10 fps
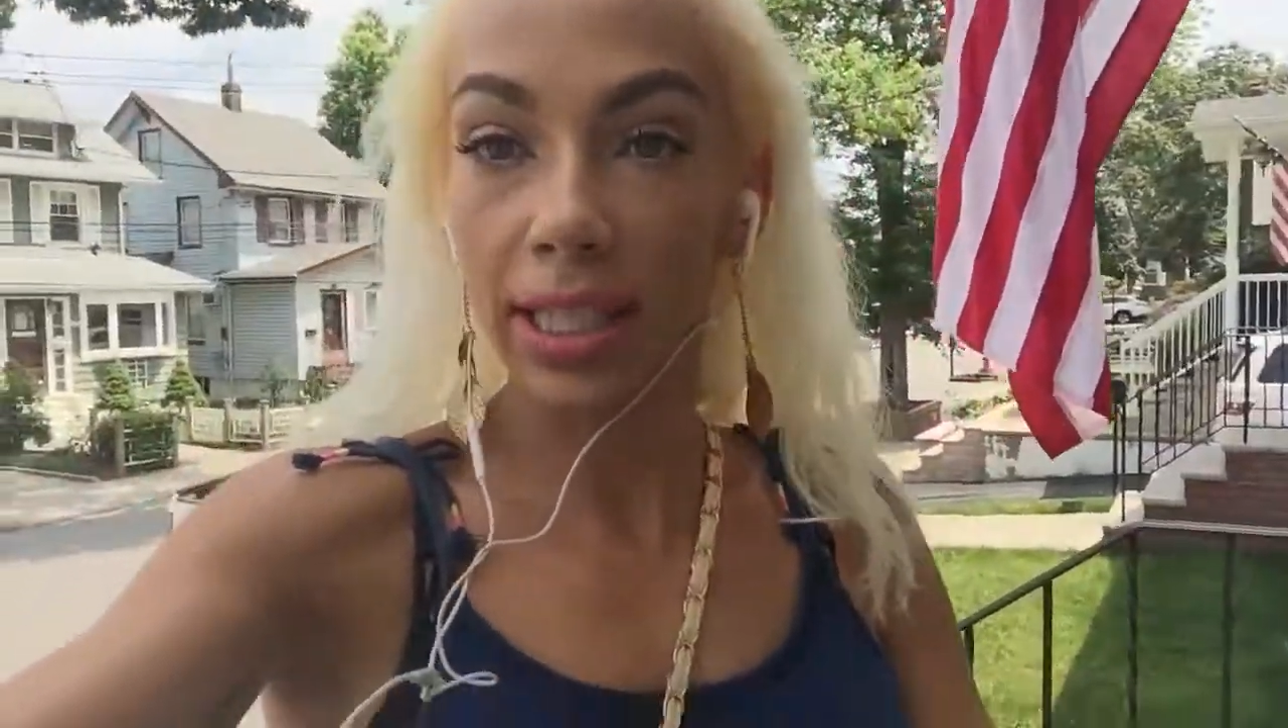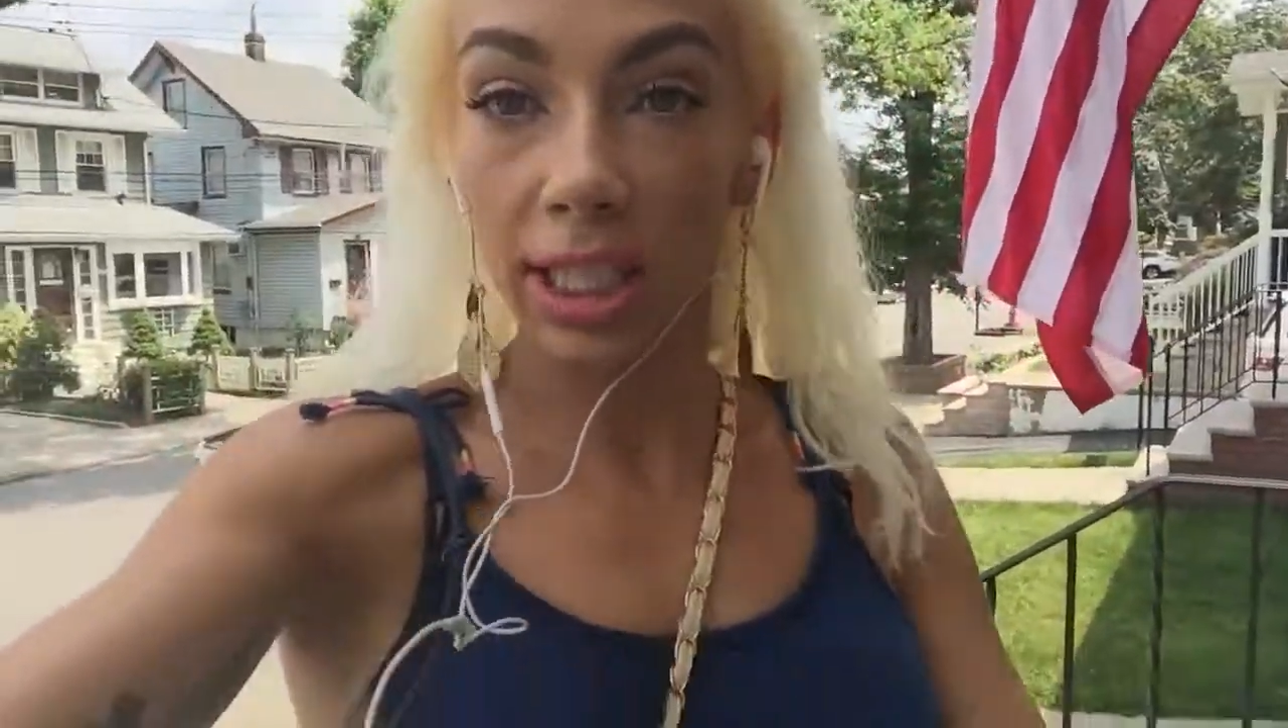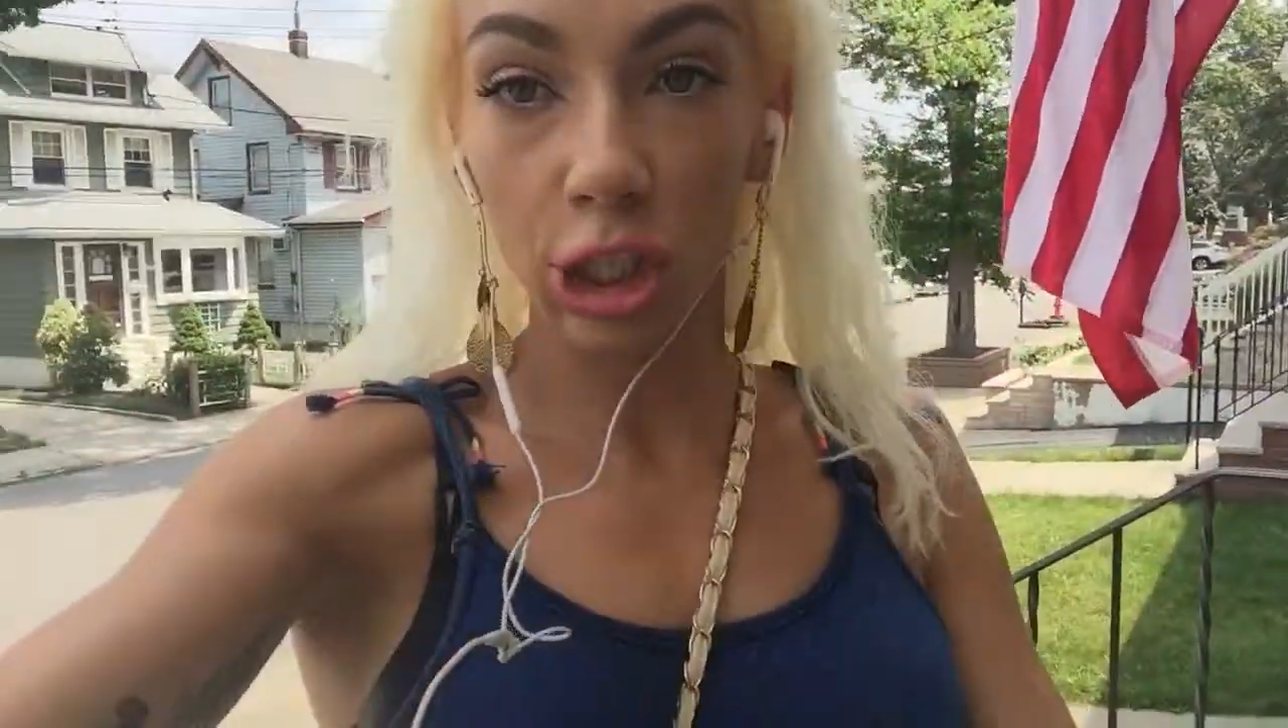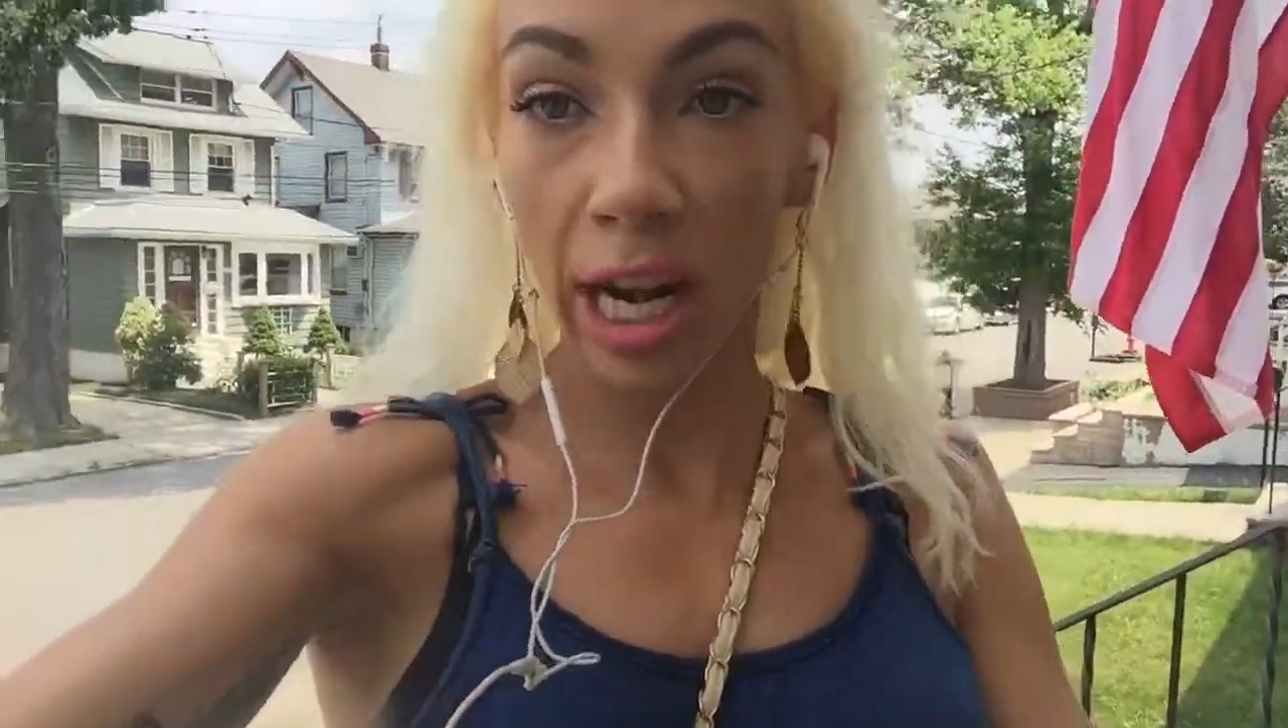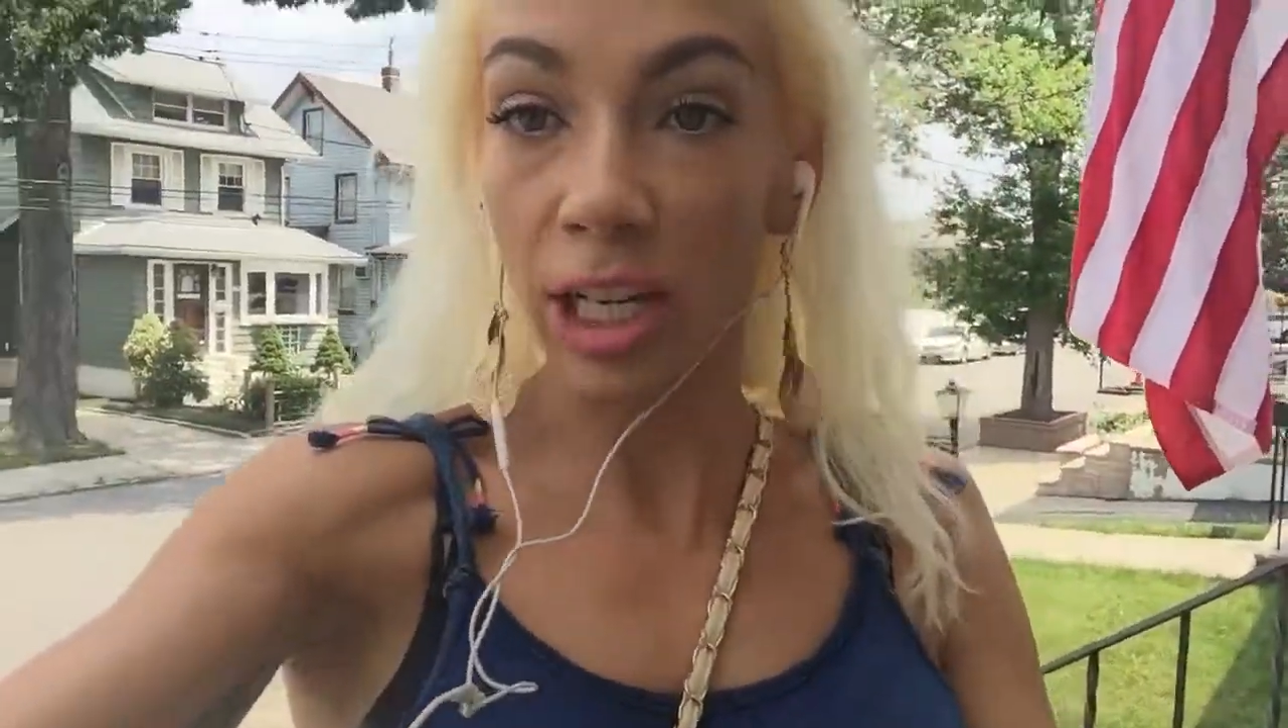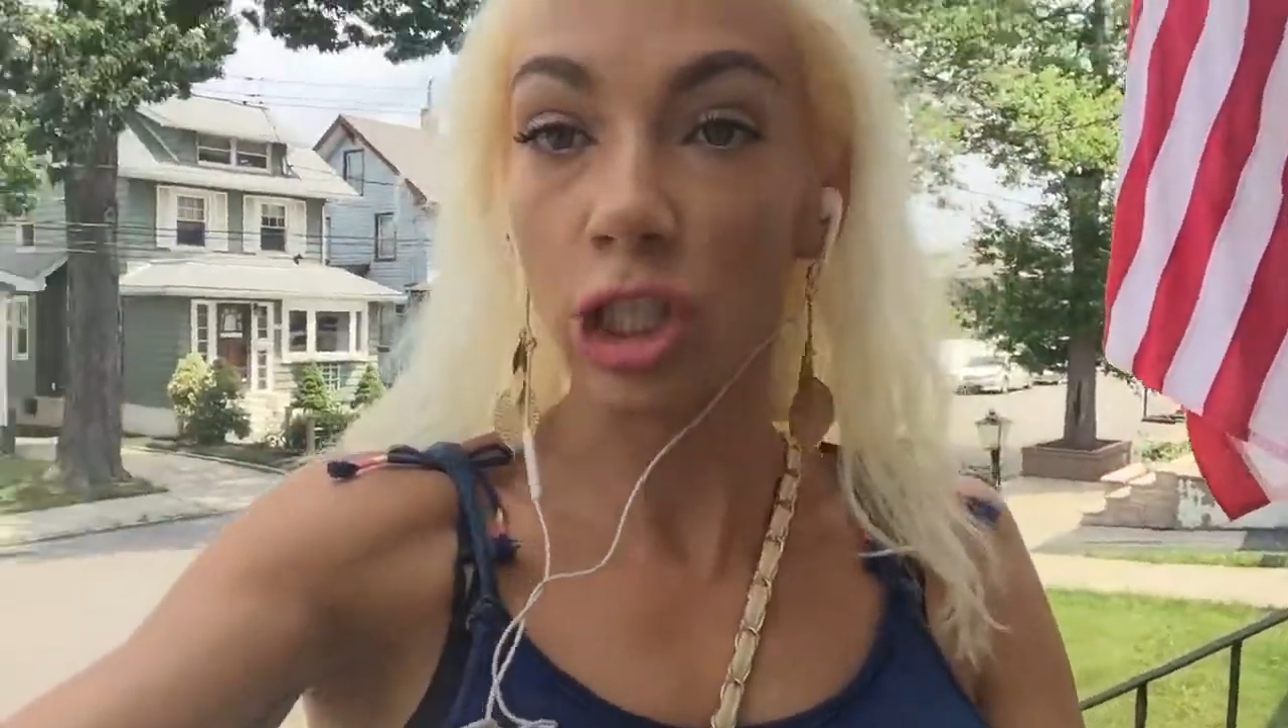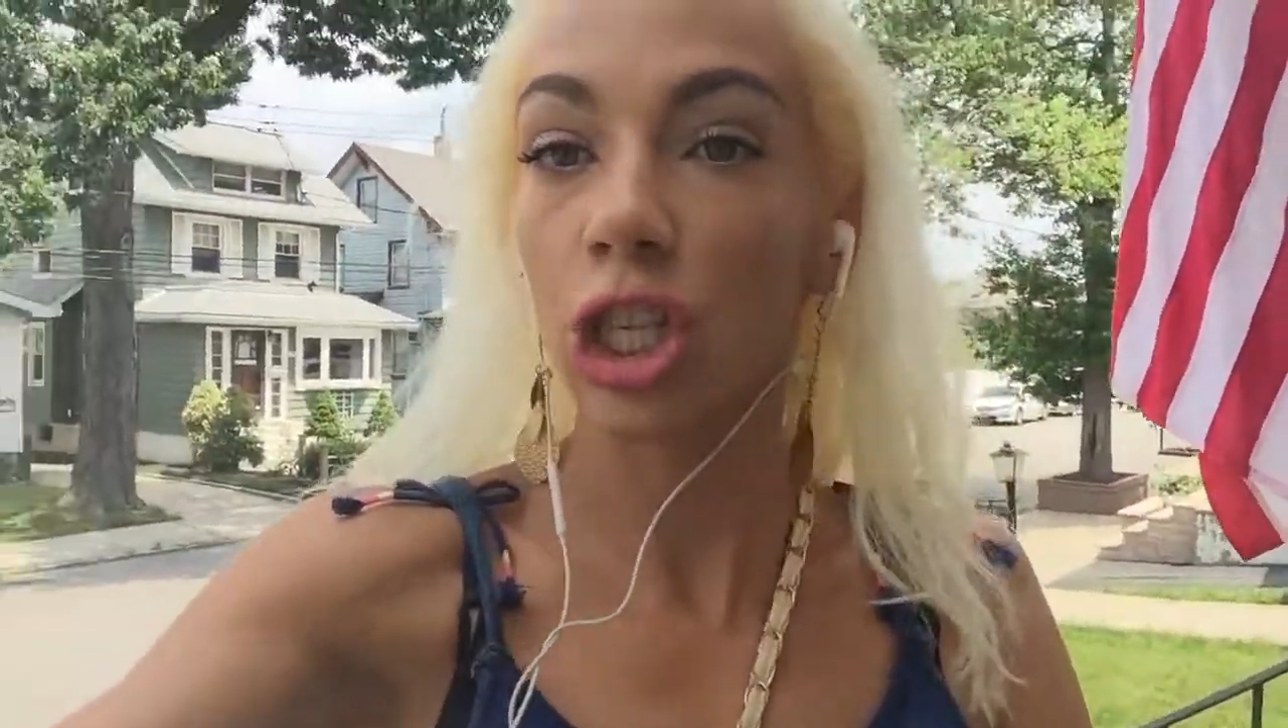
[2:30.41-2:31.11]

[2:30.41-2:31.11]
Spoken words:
they change